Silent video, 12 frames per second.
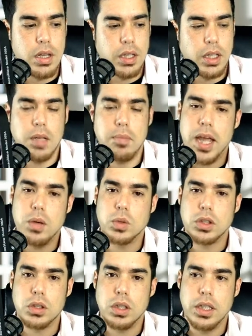eBay
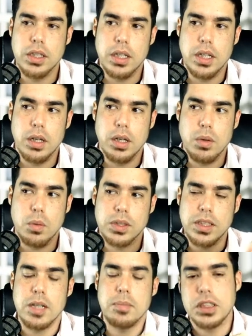
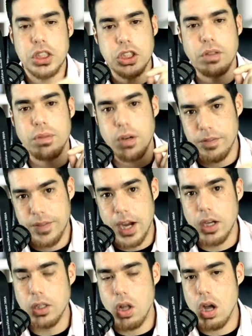was in a position for a
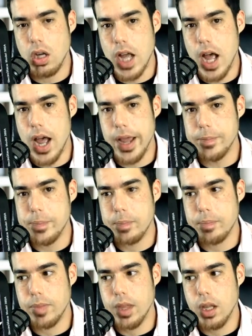very long time
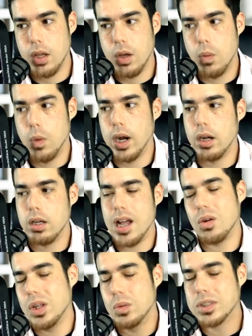where
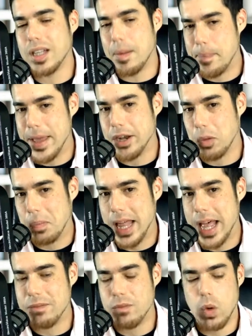not only was it a better
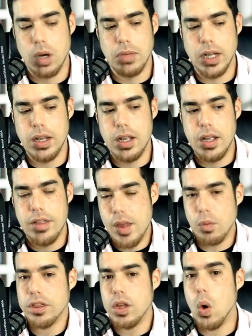platform, but they
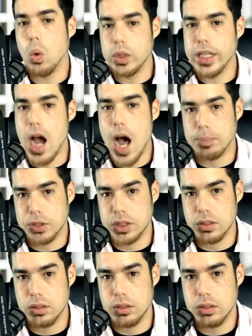were the only
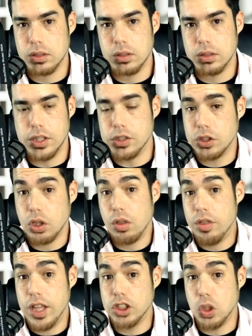option. When there's
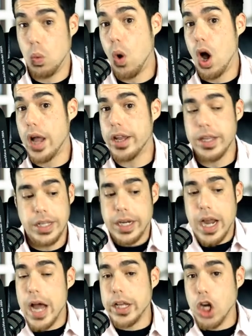certain things you want, you
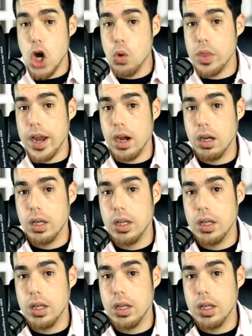got to go there.